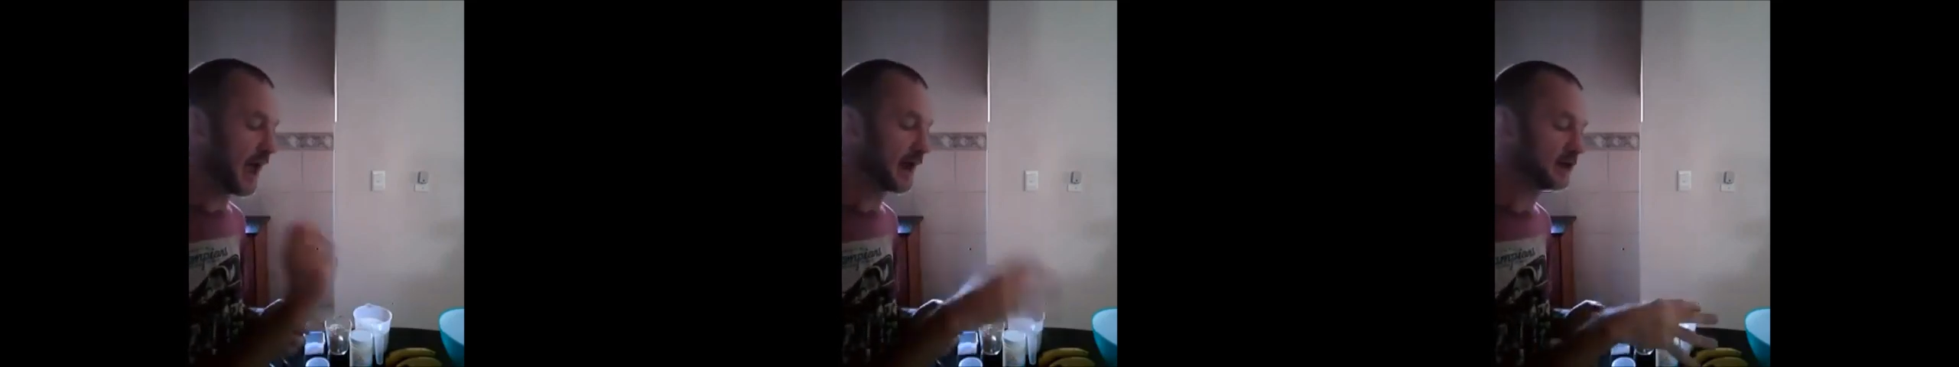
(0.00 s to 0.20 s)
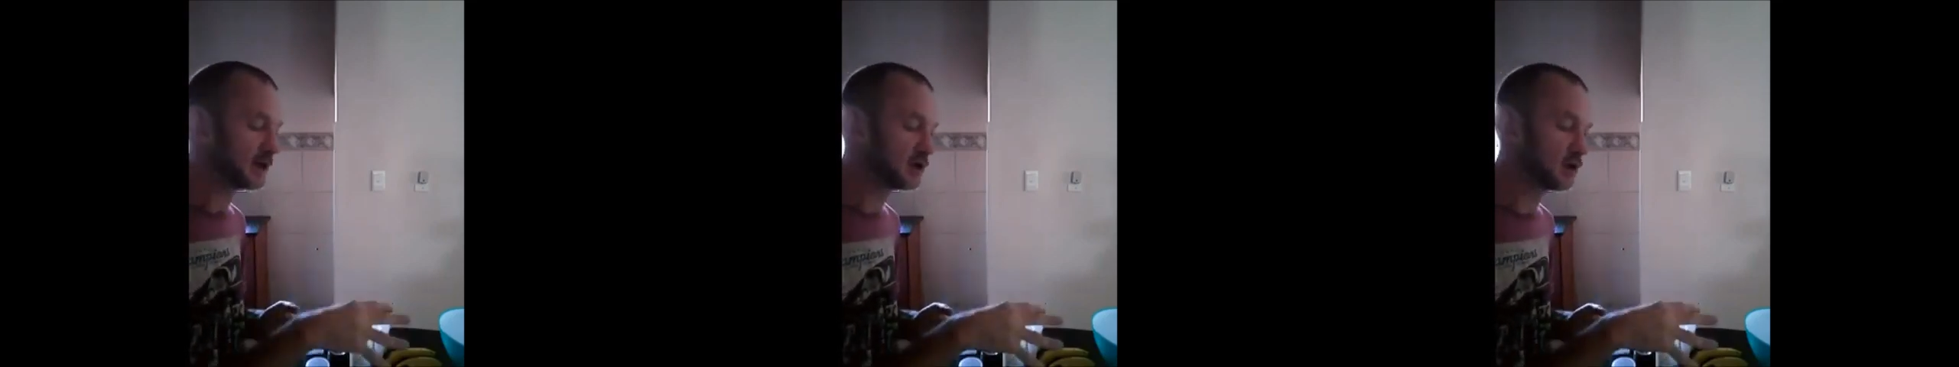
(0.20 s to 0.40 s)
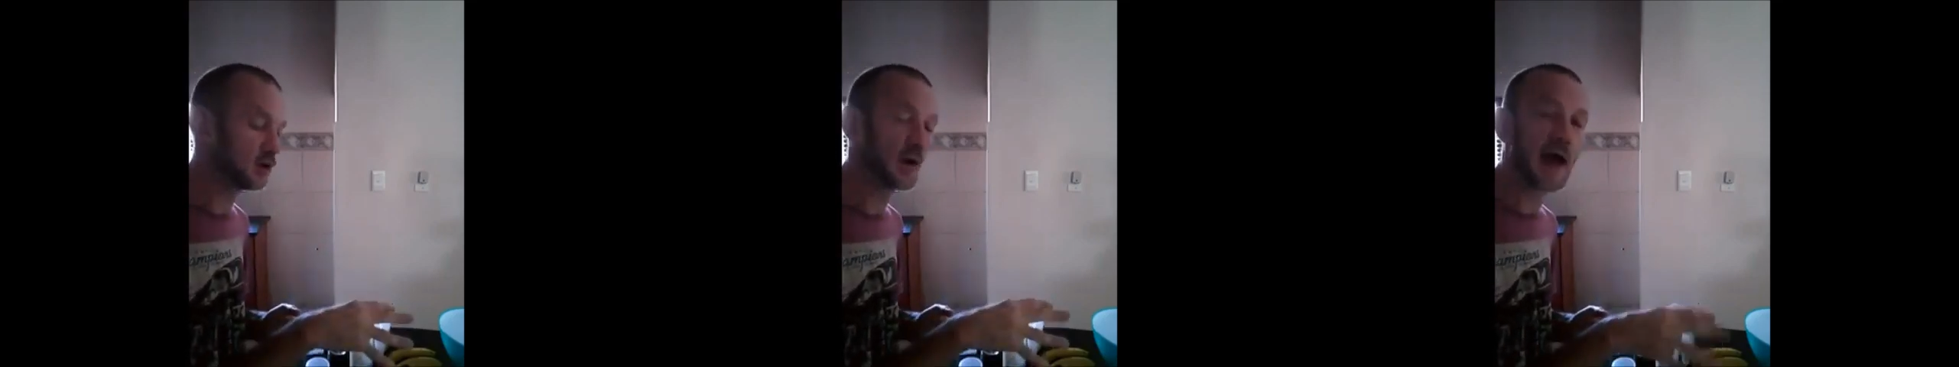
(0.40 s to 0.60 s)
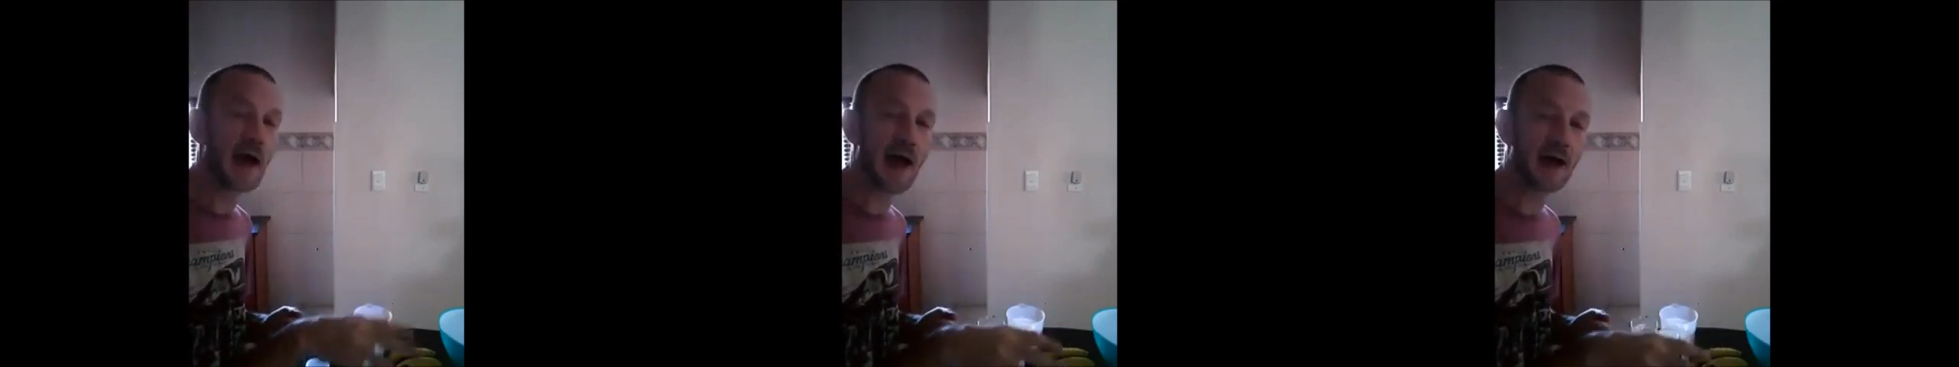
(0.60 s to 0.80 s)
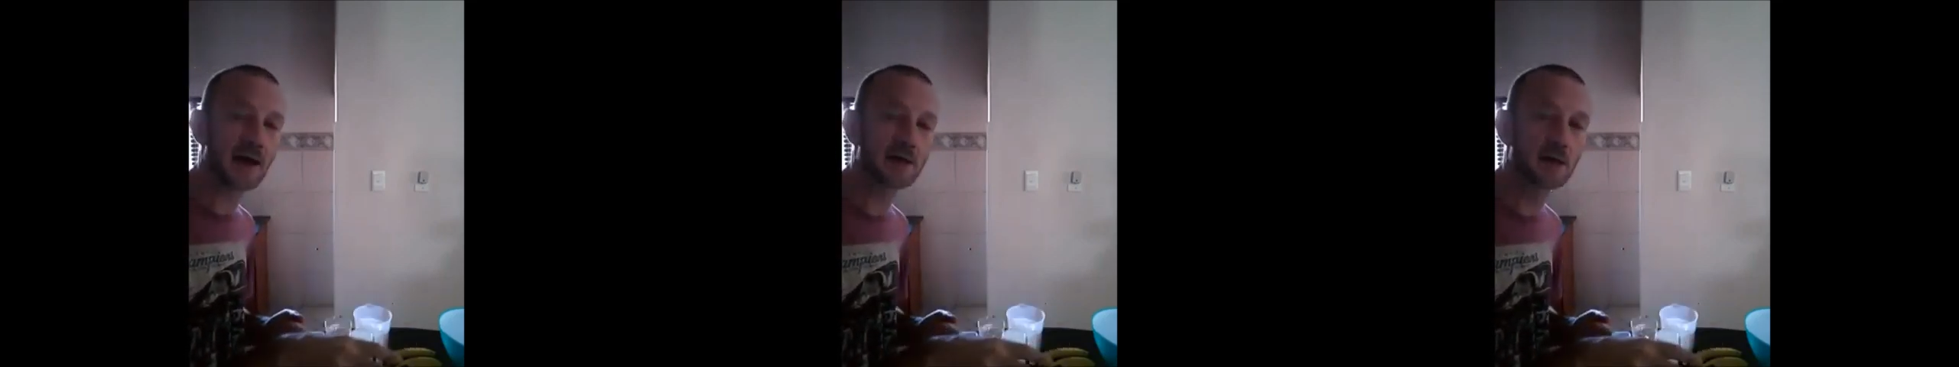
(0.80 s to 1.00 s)
and you
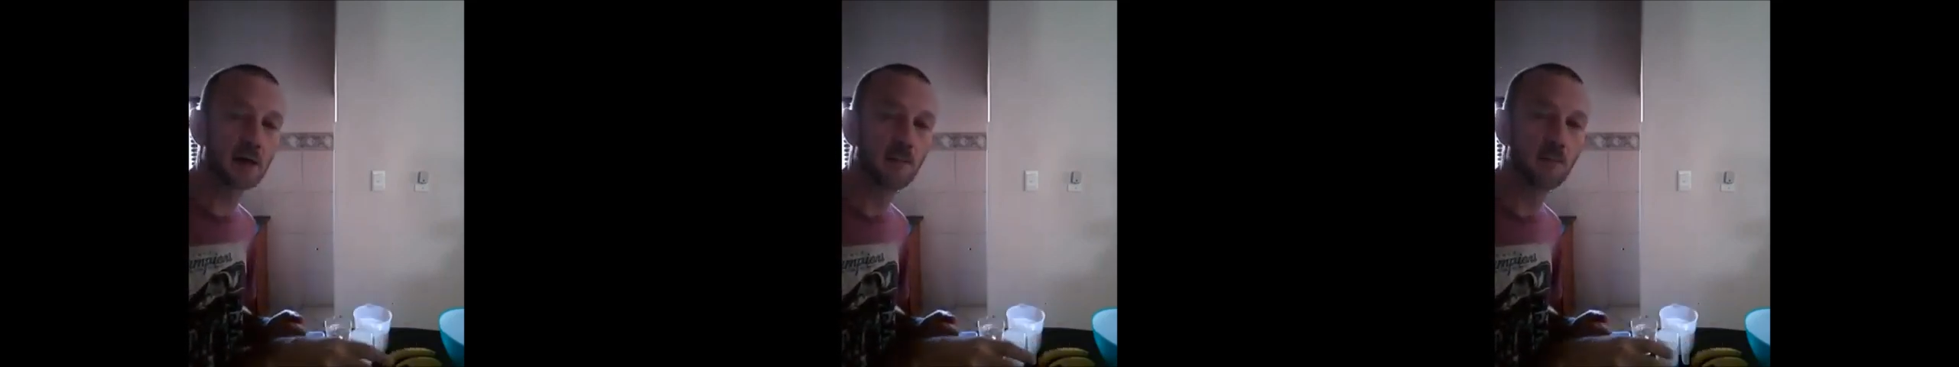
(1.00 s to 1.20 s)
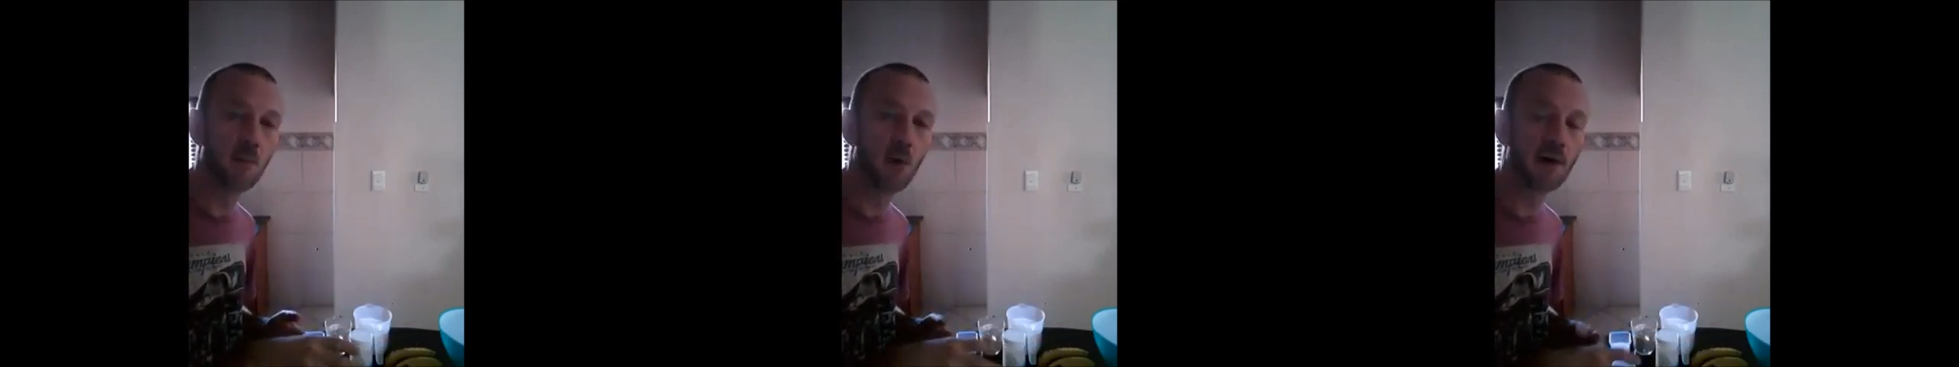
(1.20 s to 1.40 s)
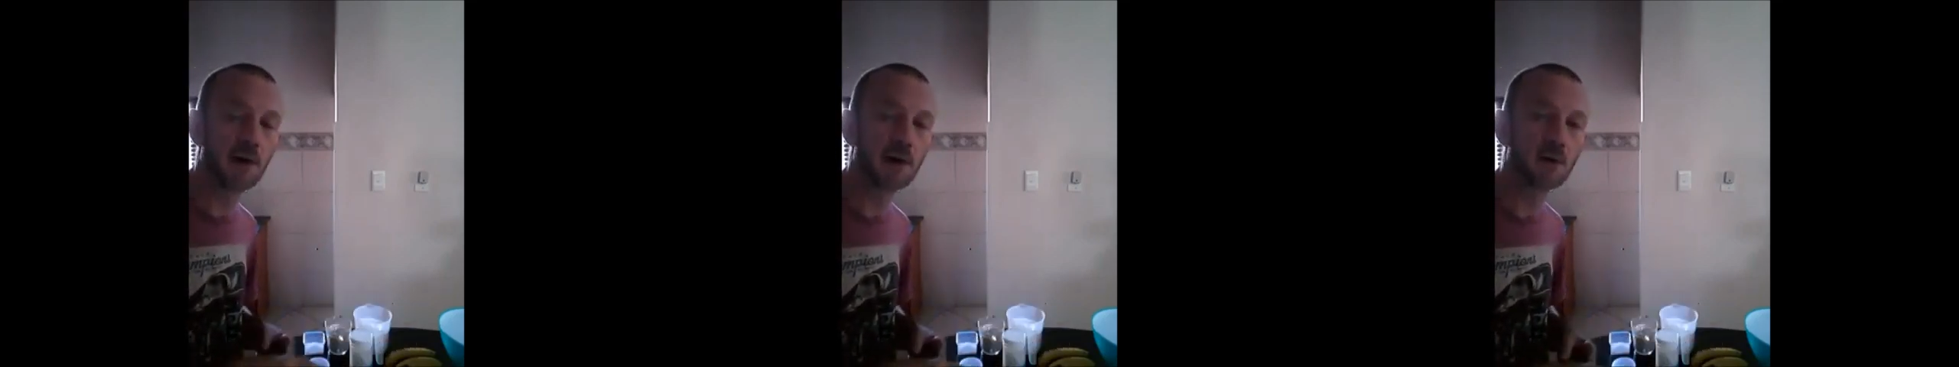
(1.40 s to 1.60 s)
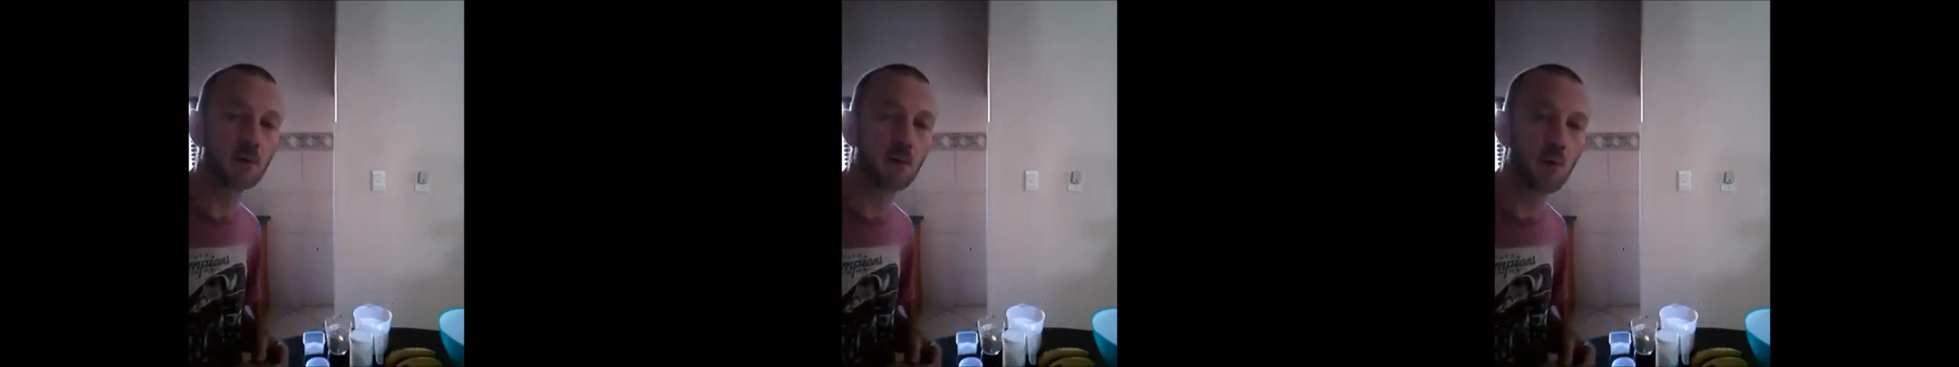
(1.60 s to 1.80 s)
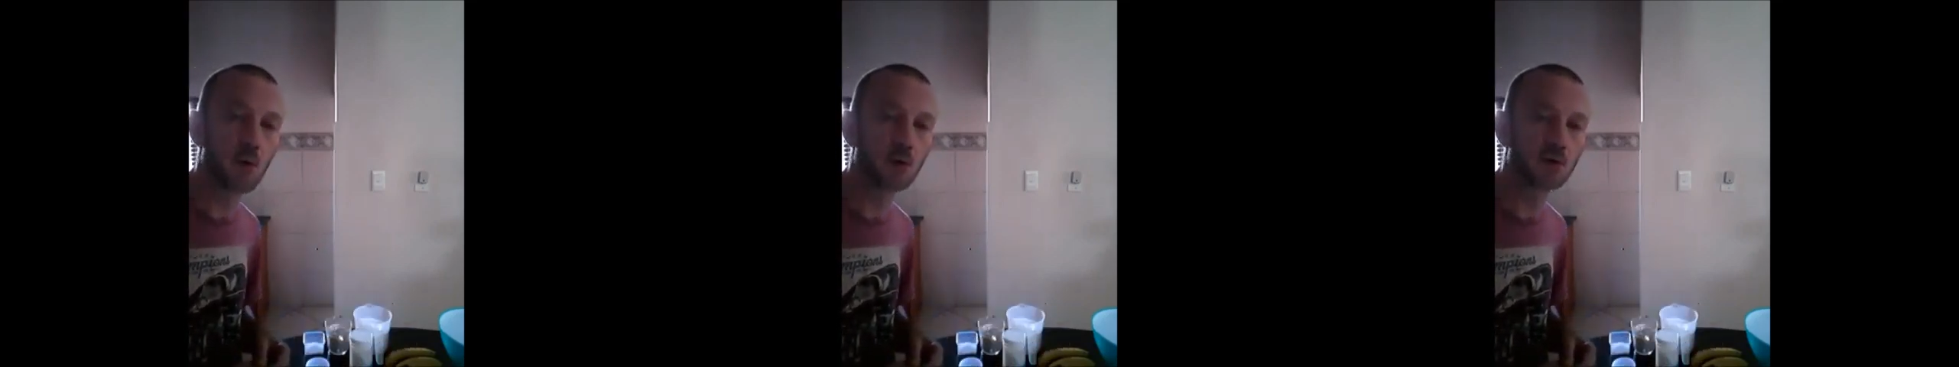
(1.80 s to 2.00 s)
add
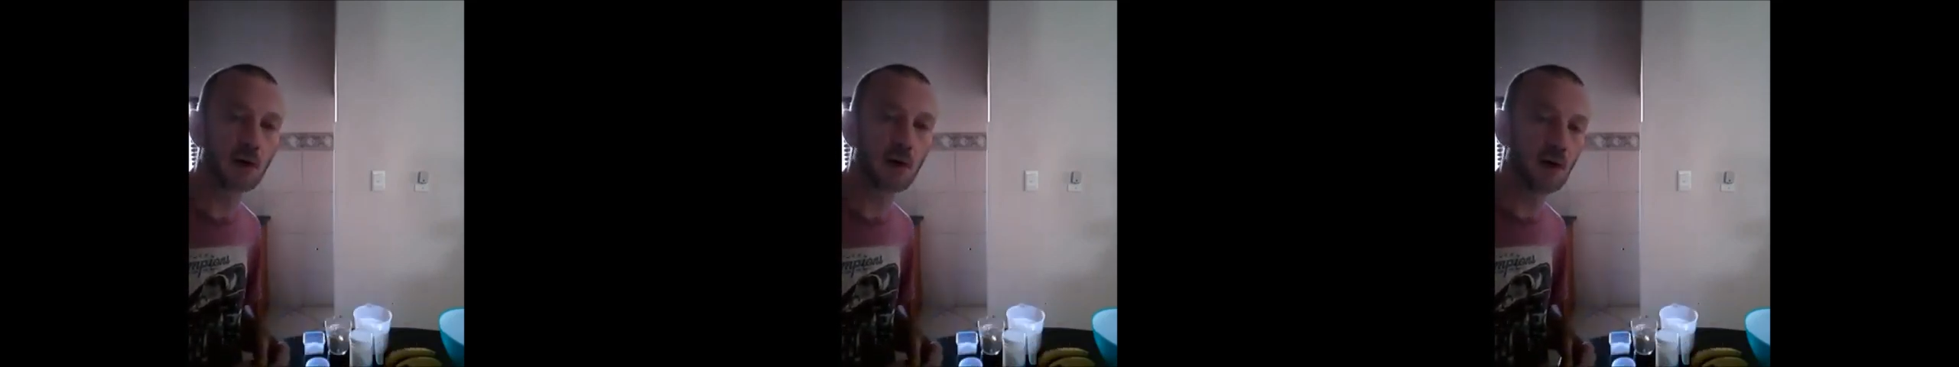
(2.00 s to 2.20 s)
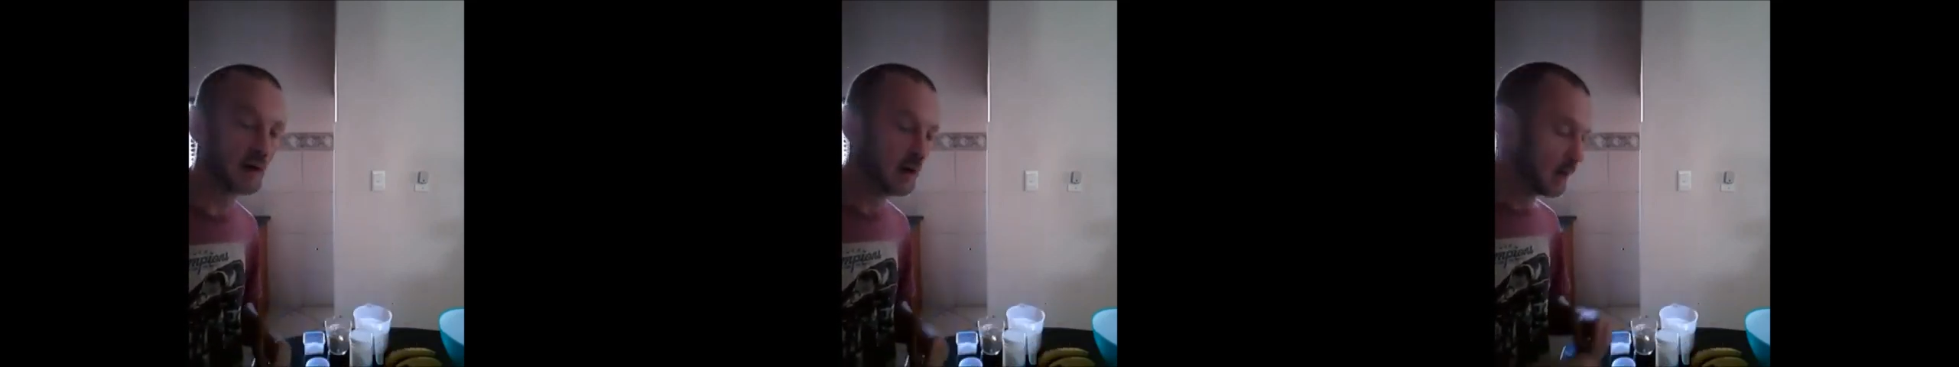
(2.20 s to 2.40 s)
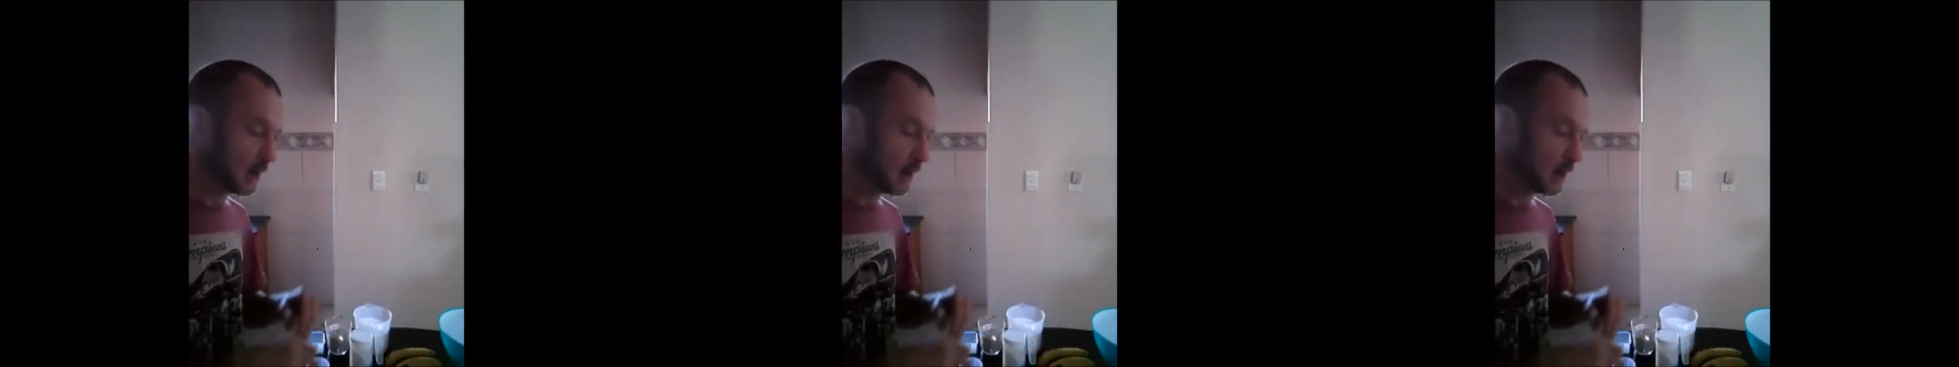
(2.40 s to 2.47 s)
boiling water.